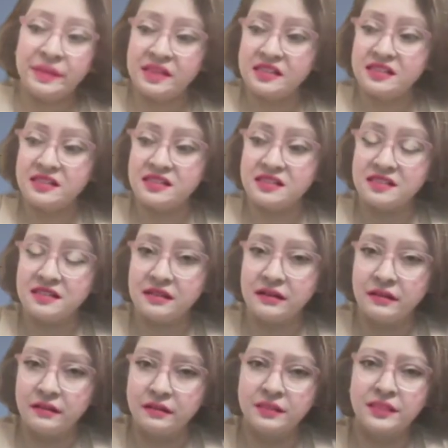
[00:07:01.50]
because
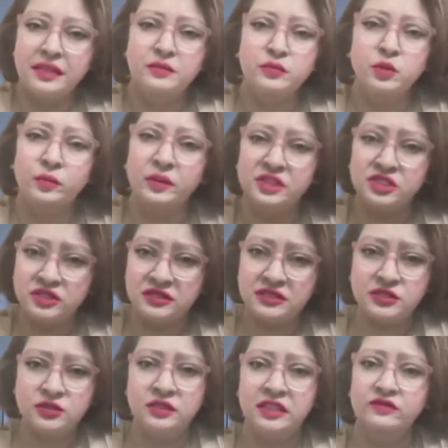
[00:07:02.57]
they are more
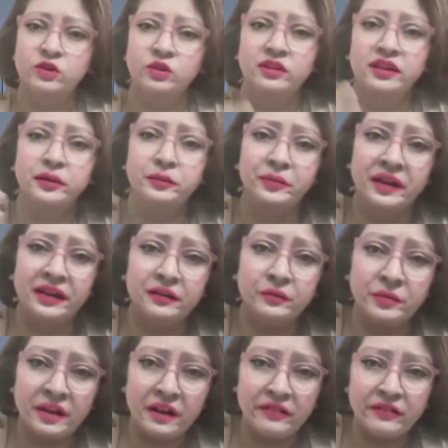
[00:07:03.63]
budget, so they have already
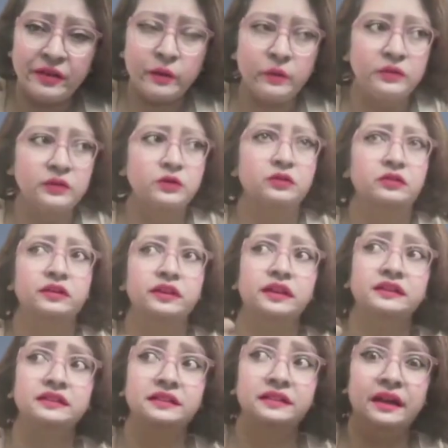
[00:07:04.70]
made brand recall. They
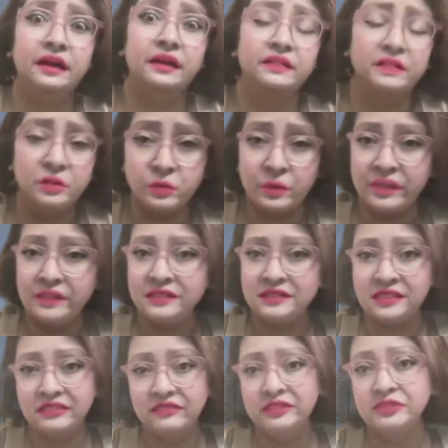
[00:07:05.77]
already are there. Their
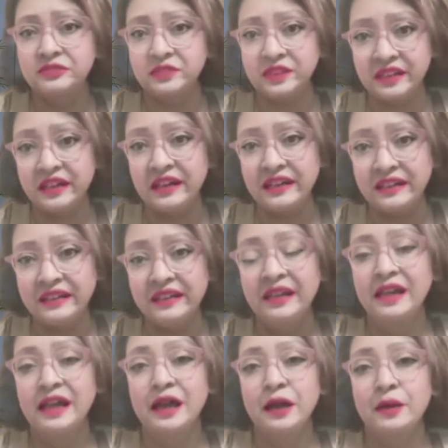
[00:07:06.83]
awareness level is very high.
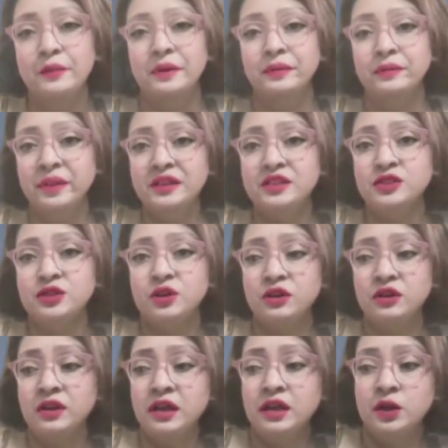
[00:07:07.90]
But make
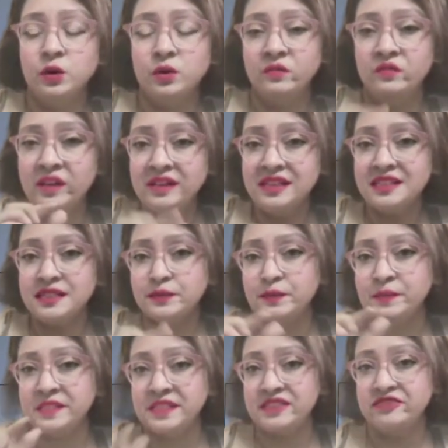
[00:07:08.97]
sure you are very
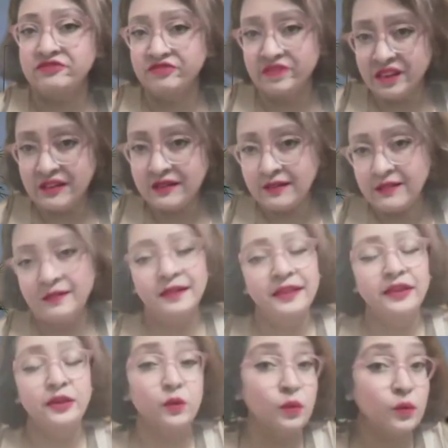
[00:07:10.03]
specific
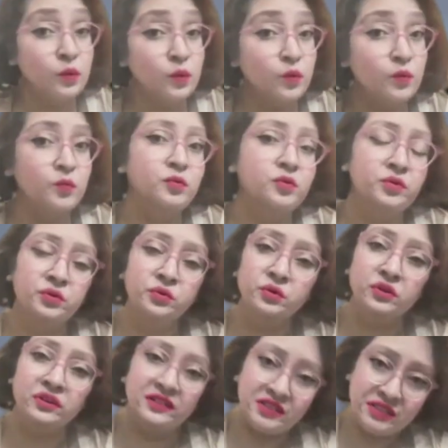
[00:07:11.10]
in whom
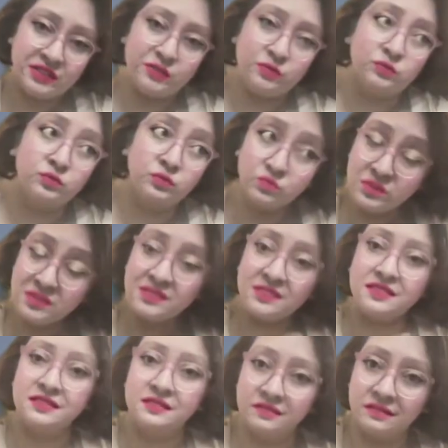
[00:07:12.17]
you are reaching to, who
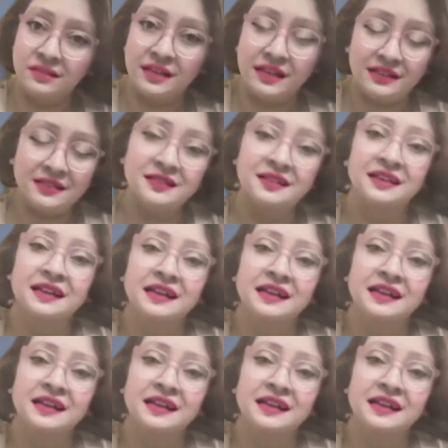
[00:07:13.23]
is seeing your ad.